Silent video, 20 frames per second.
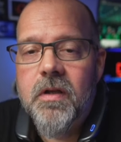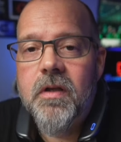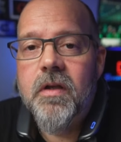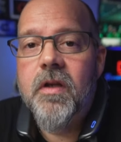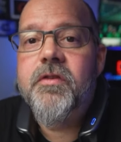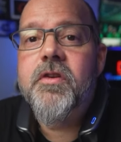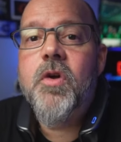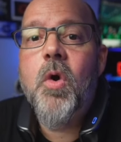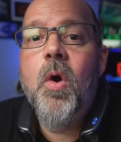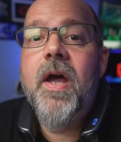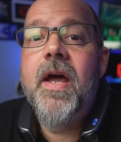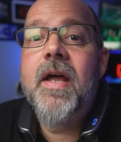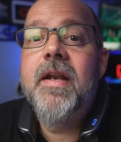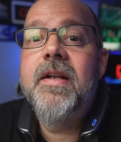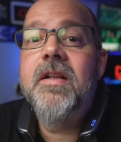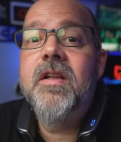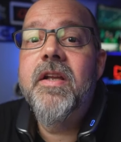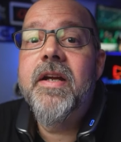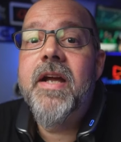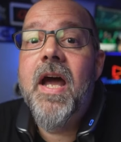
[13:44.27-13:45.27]
Let's go ahead
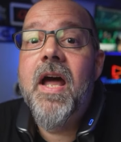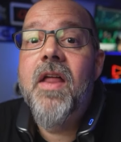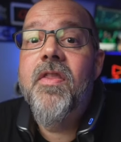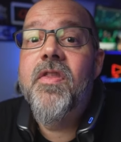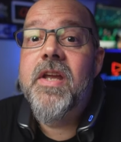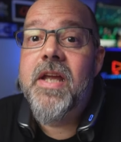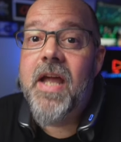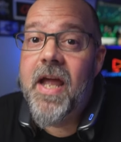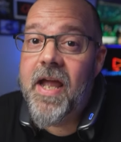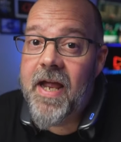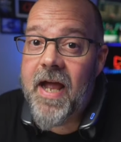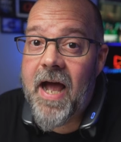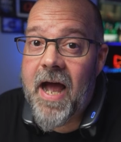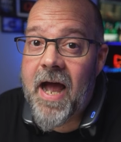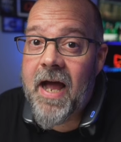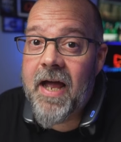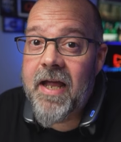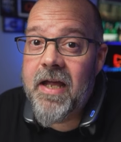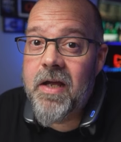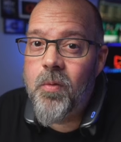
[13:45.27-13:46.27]
and click on the
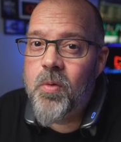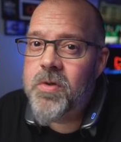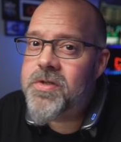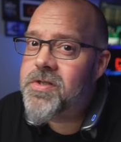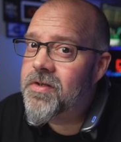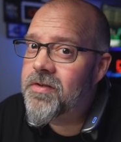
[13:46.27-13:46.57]
AI, which